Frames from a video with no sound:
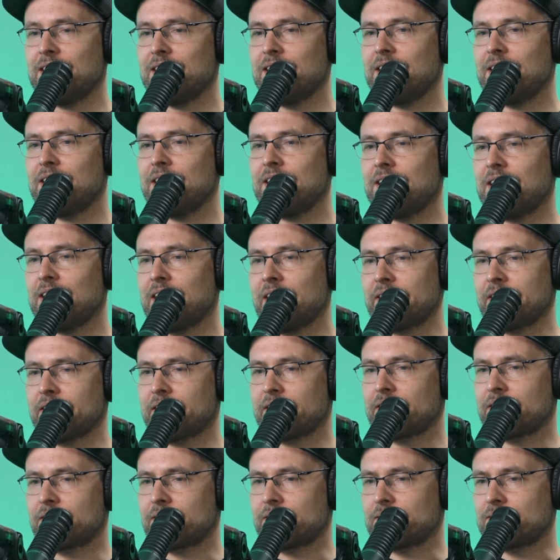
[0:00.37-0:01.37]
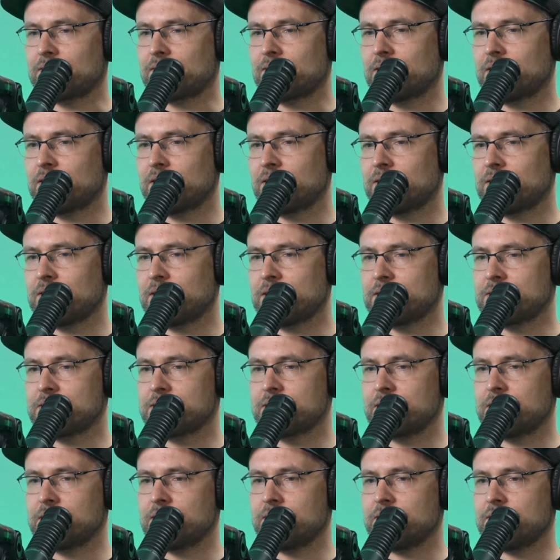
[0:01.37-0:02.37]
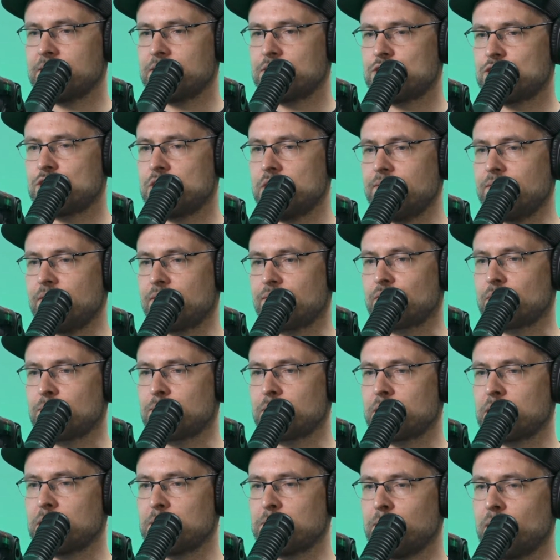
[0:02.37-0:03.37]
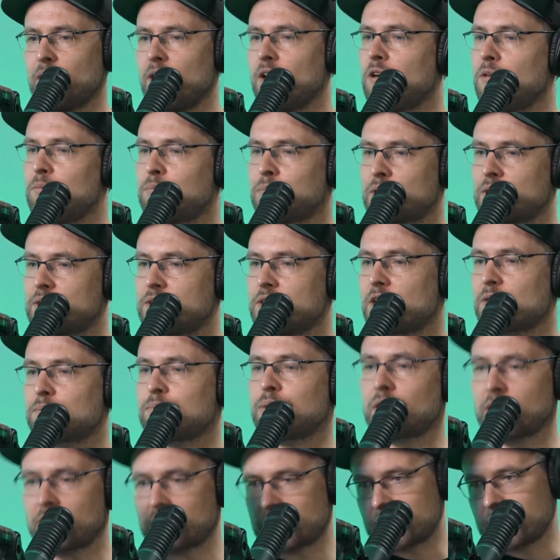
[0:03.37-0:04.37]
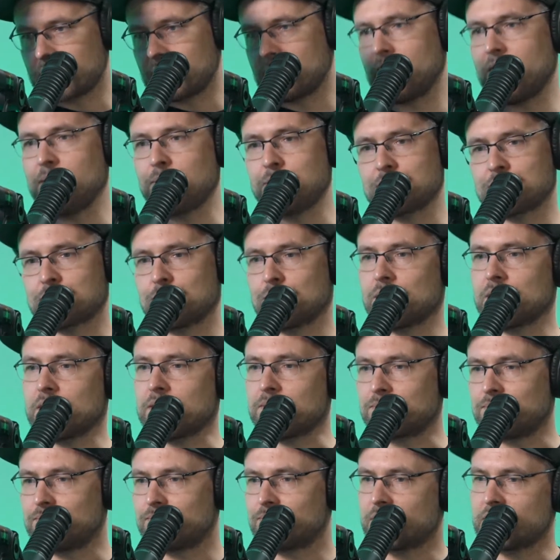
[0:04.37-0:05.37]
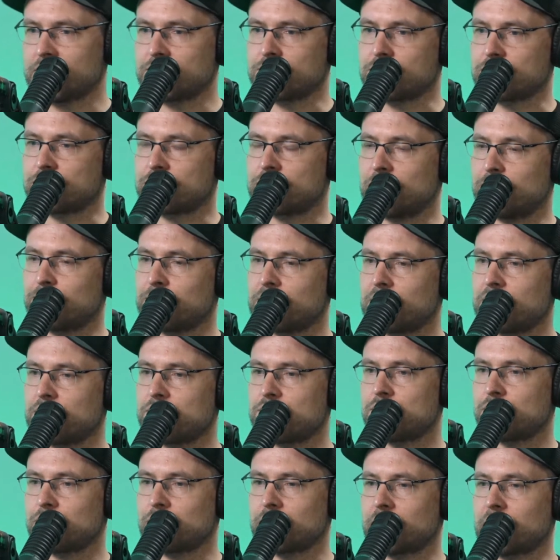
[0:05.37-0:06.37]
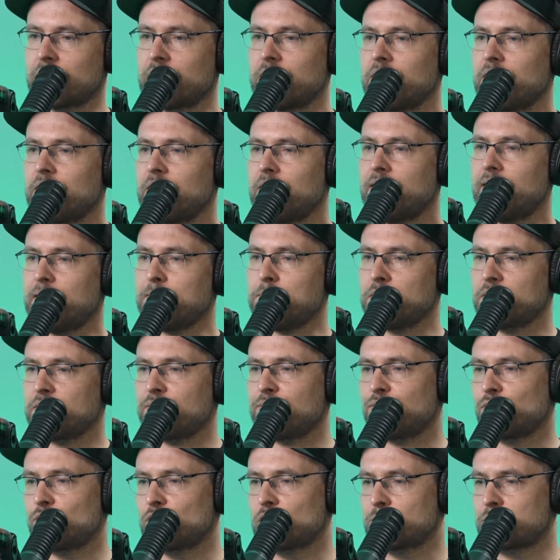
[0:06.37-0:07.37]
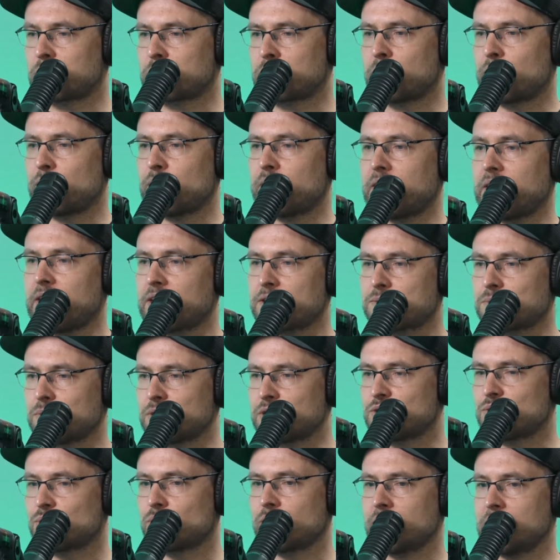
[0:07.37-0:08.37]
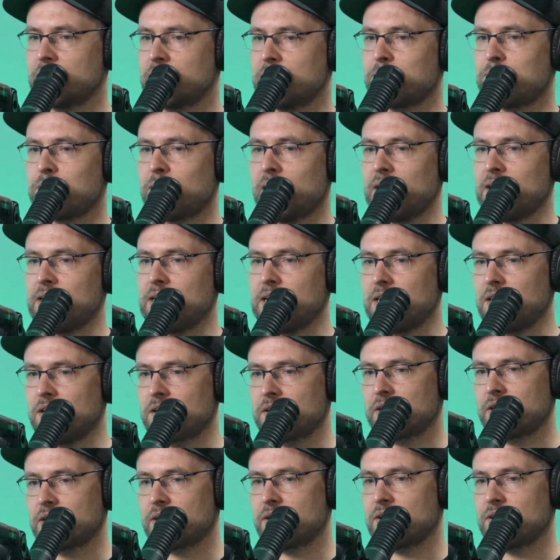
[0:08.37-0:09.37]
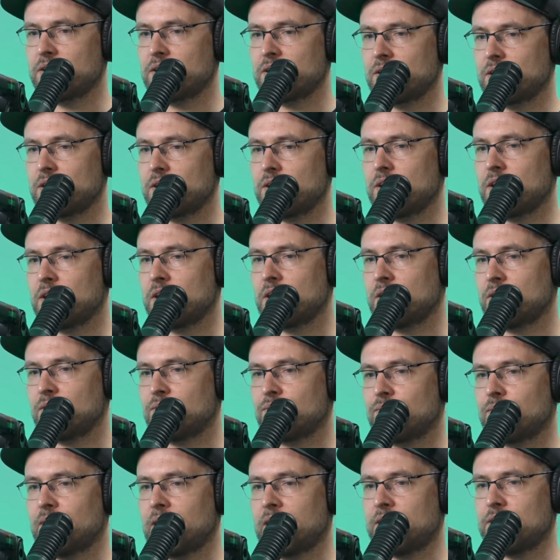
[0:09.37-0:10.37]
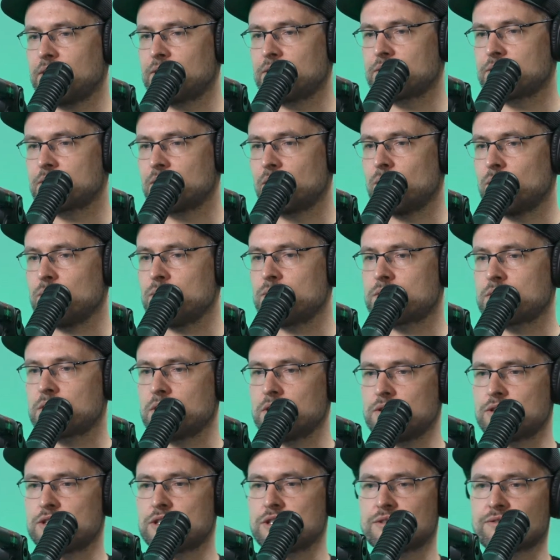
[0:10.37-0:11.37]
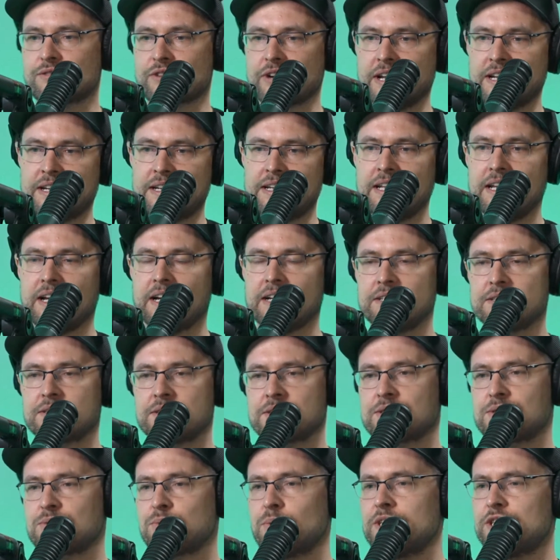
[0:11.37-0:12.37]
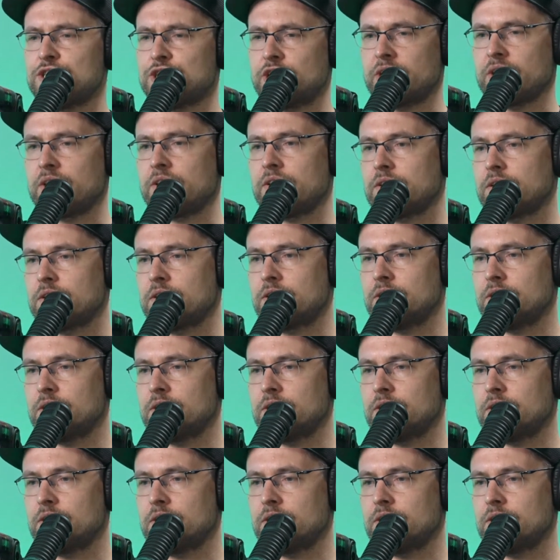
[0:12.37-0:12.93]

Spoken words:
Hi there. This is Shiva from the Nepal BirdDog Partner. Hey, what's going on? Thanks for jumping on the show today. Hey, I'm looking forward to promoting the X120, mainly looking at your own solutions for NDI switching.